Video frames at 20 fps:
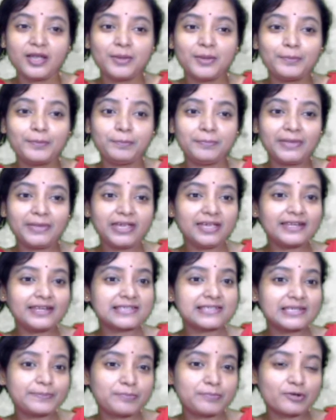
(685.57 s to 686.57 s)
May
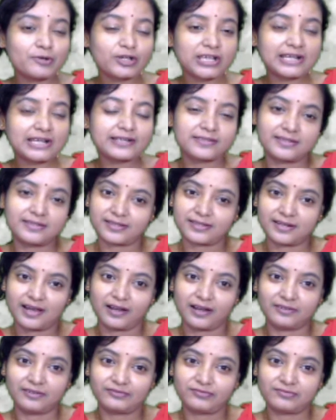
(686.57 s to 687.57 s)
reciprocates his
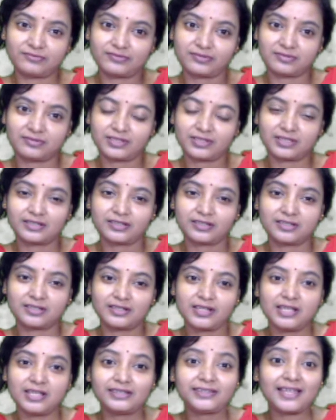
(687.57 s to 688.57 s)
love.
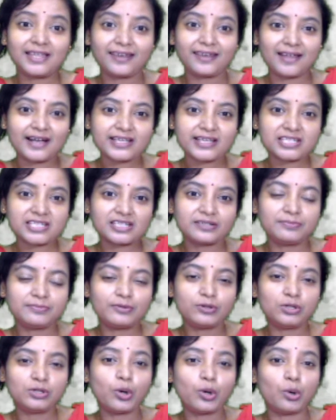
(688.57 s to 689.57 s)
The
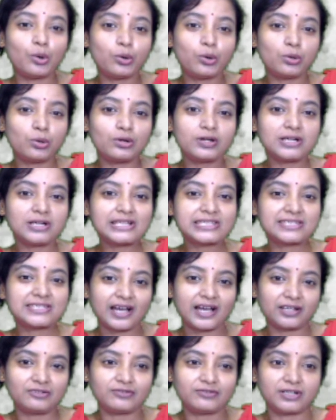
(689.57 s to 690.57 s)
lustful old
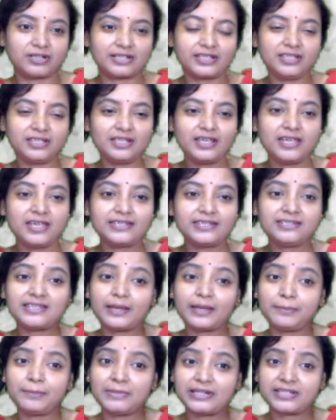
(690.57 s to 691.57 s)
January, in
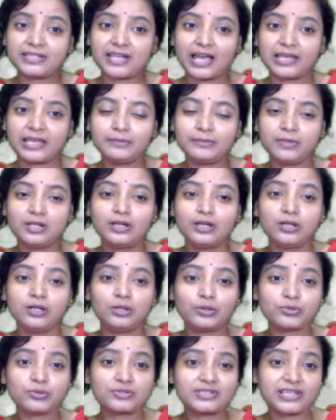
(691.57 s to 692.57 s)
the meantime,
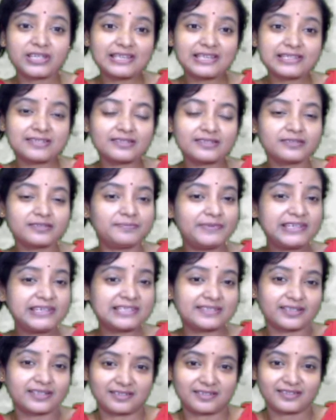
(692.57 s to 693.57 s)
loses his
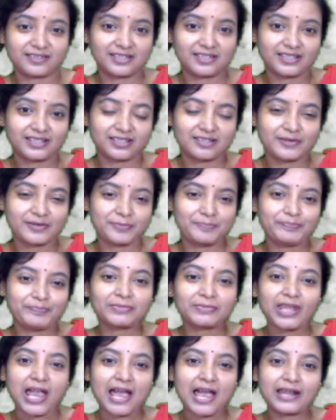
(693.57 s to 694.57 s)
vision
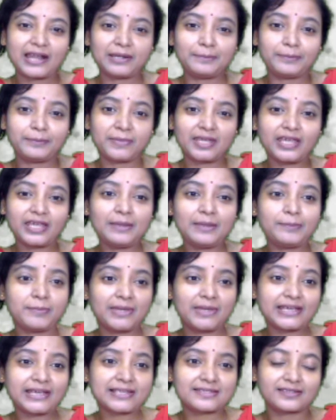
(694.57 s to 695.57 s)
and May
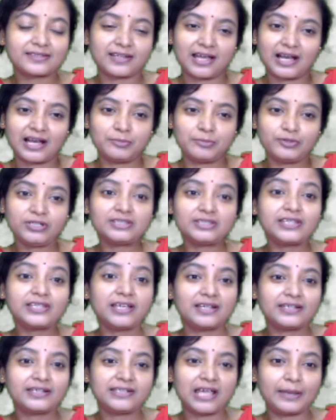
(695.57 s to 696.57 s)
makes love with
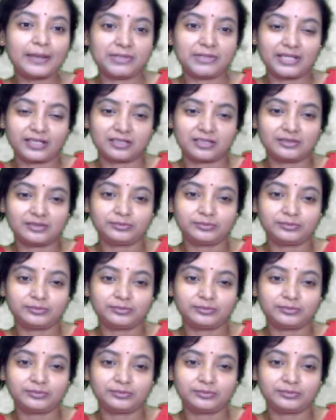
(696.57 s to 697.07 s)
Damien.